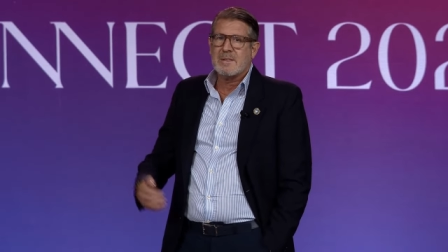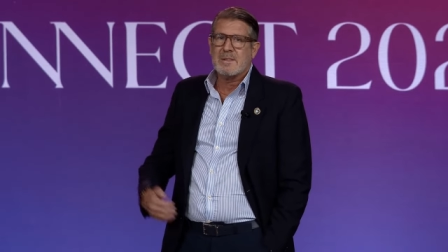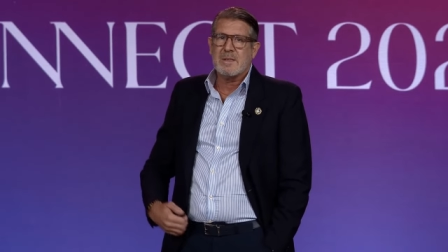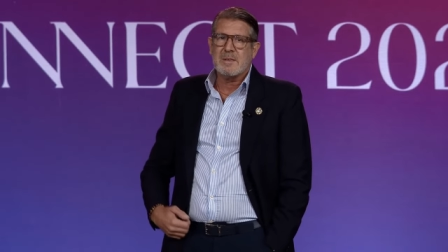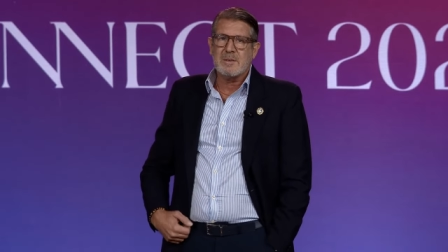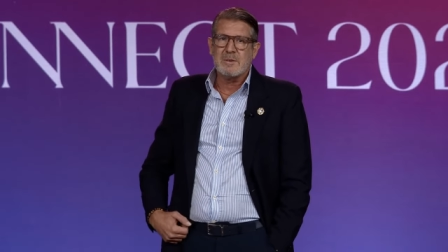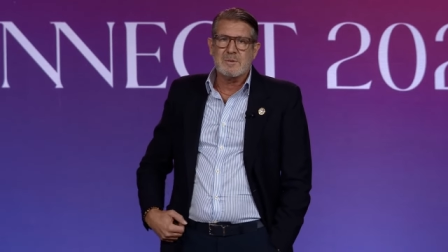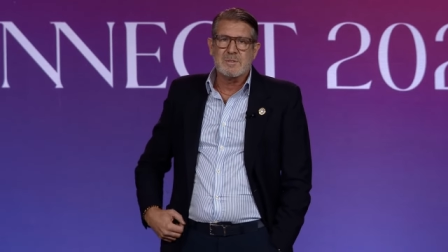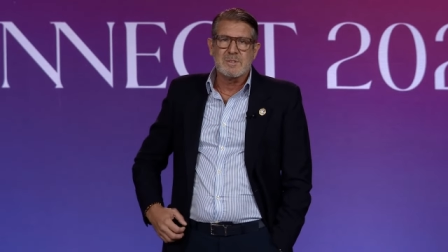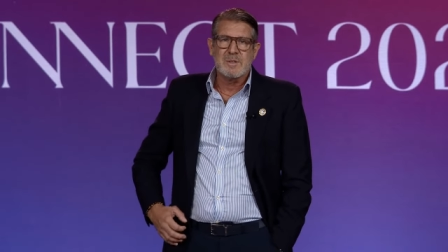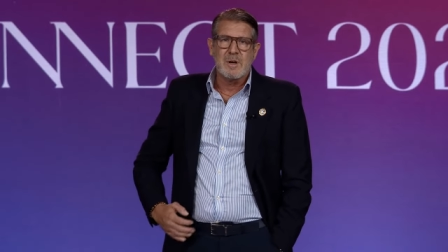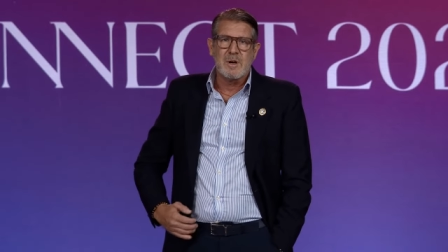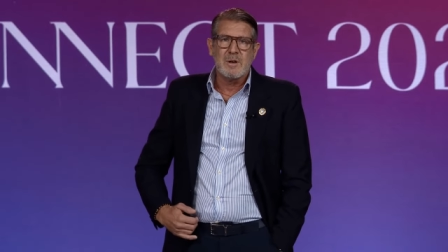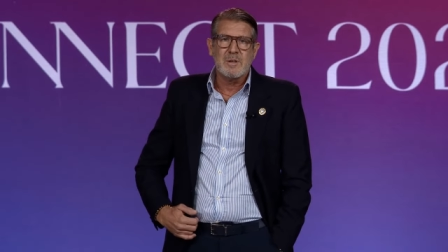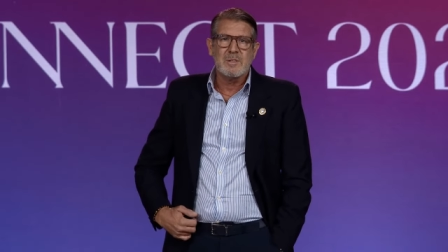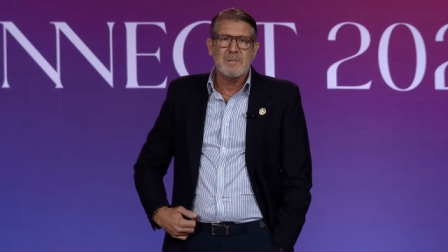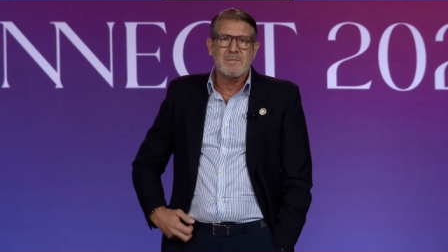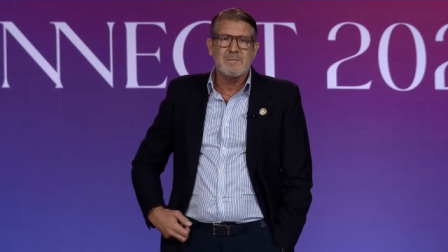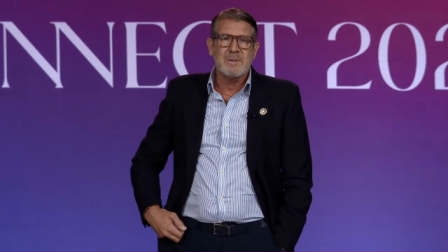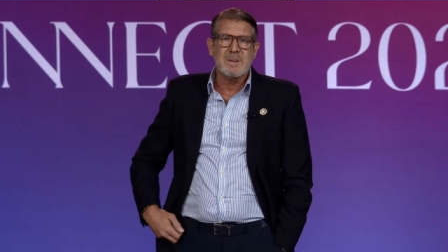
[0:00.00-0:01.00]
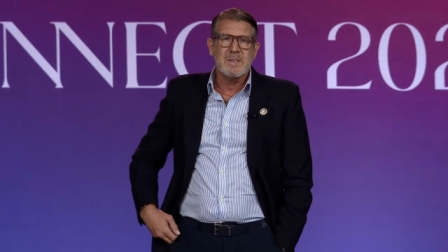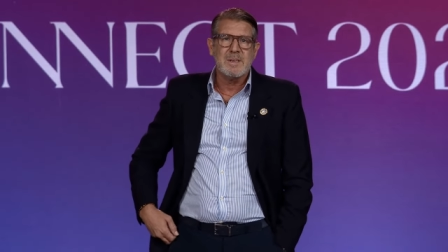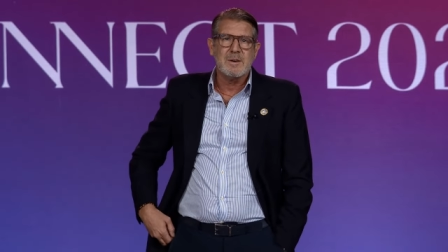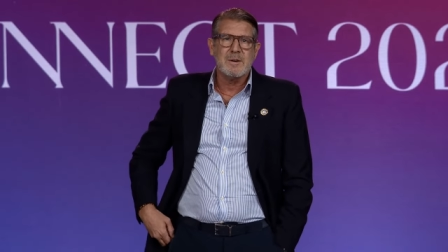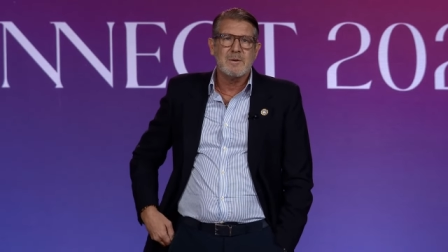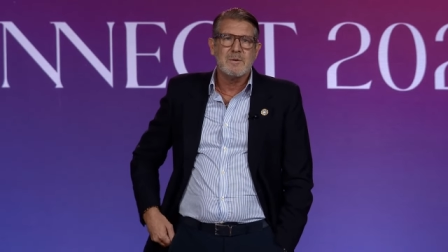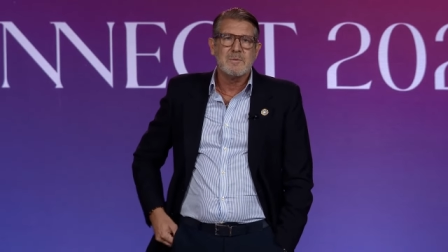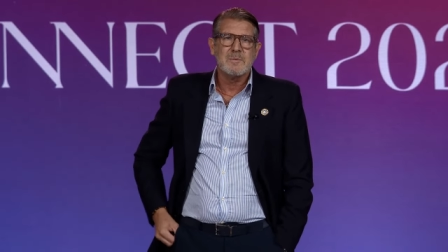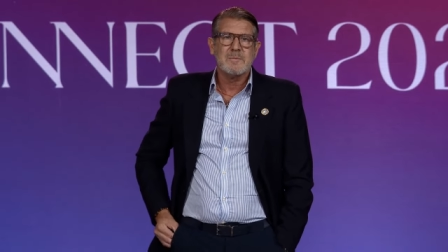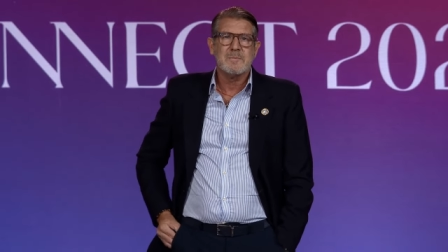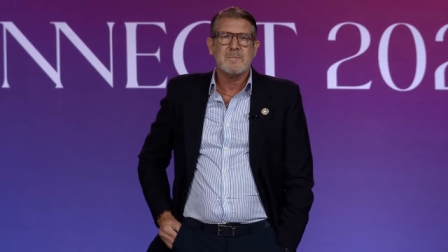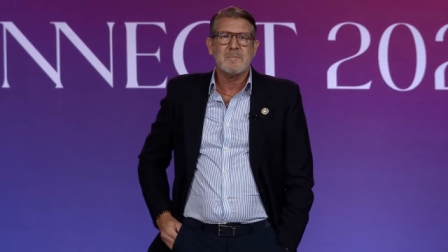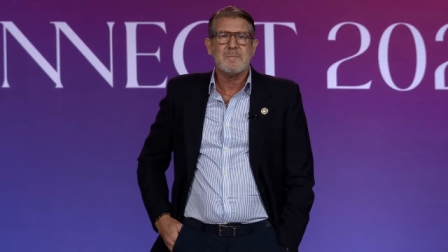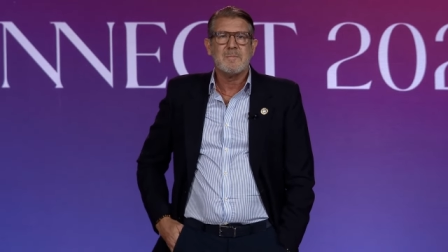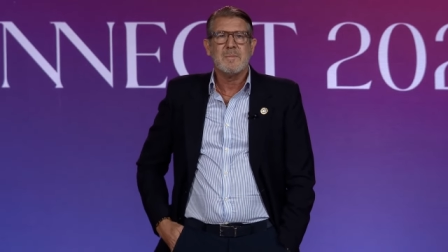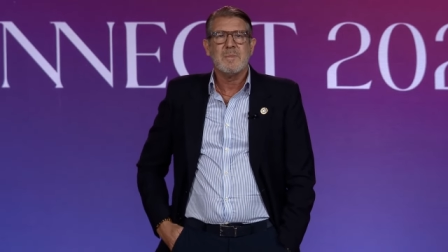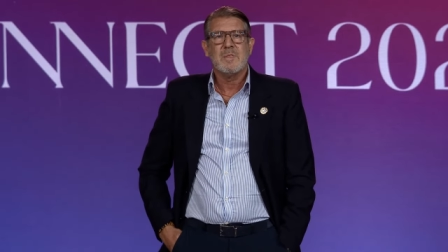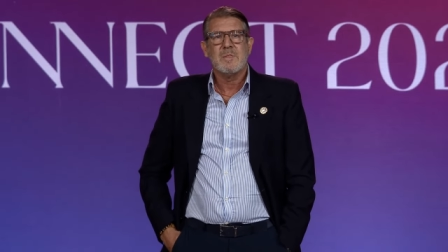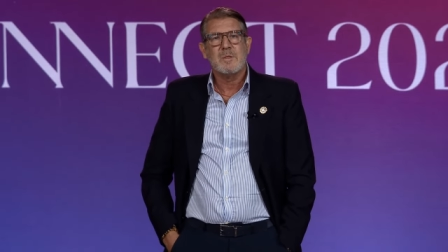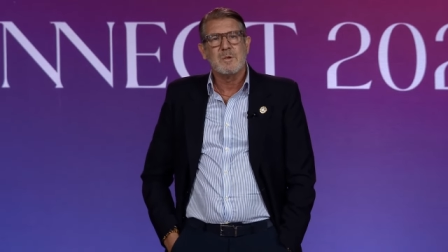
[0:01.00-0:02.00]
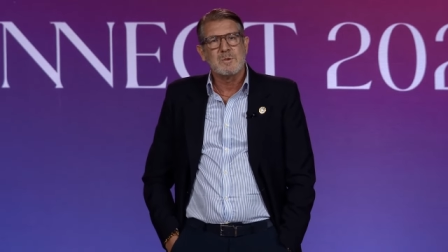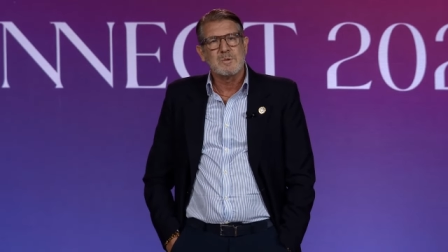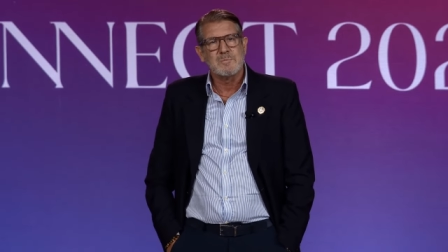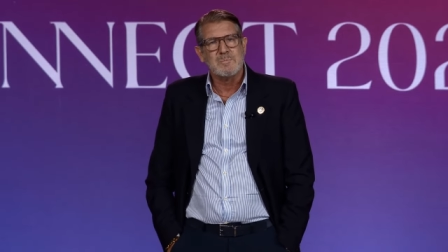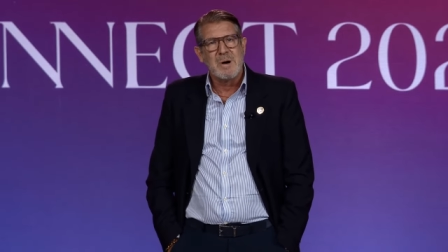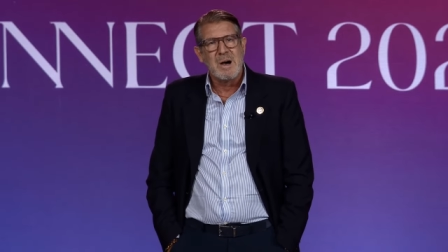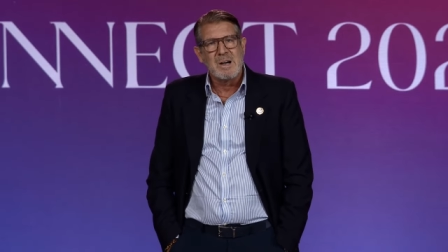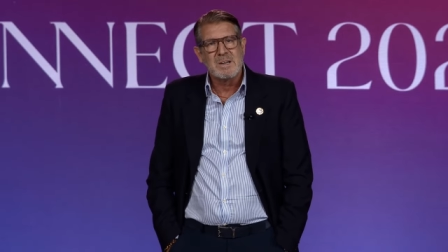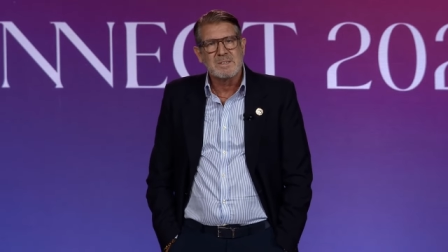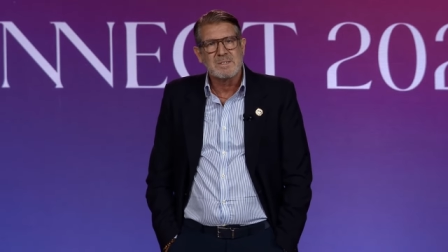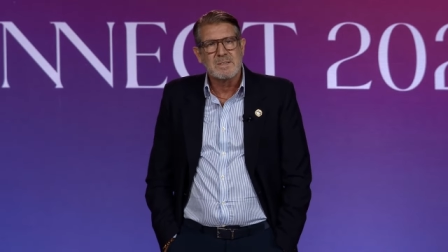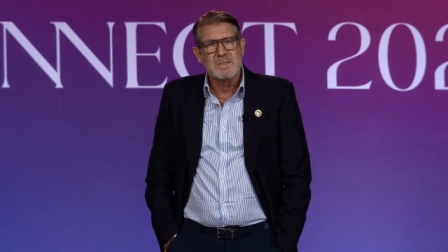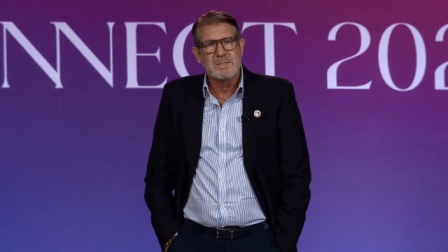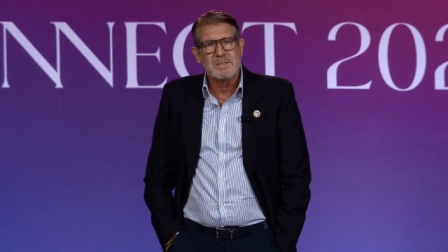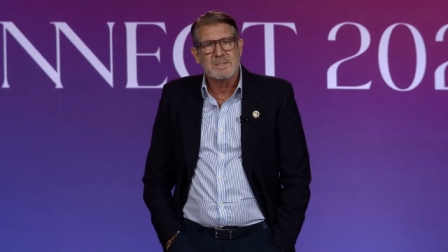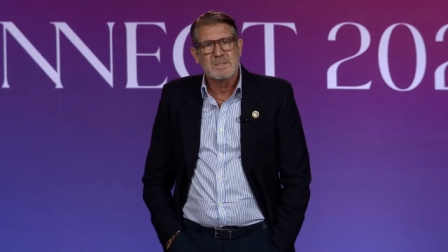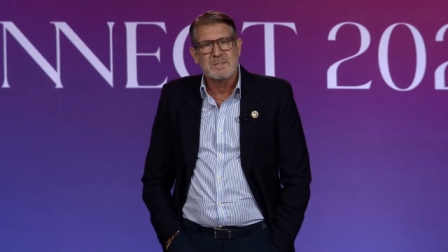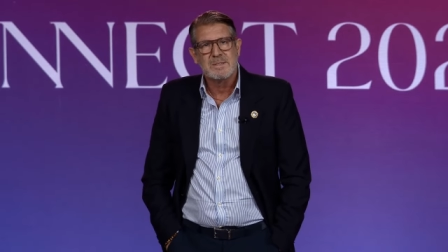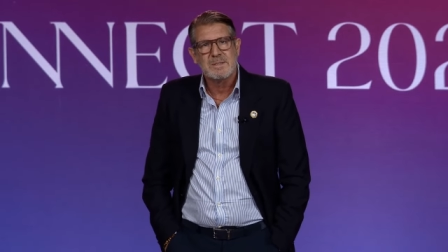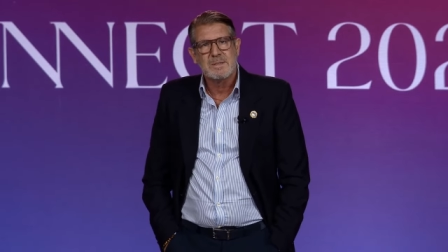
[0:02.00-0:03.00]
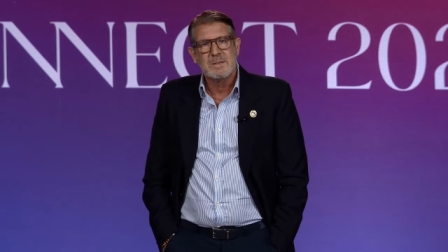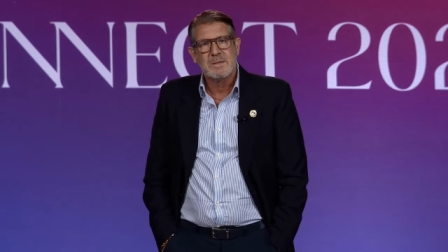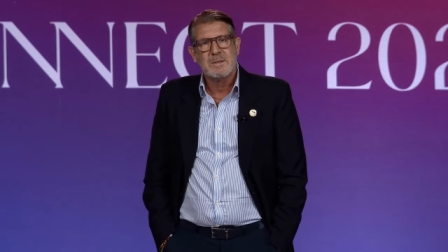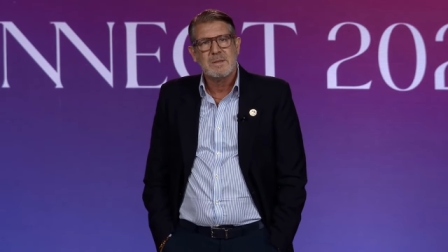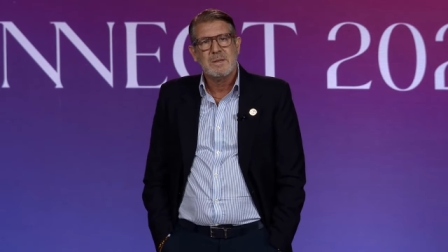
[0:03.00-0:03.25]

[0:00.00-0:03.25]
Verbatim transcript: that you saw on the video, those boxes.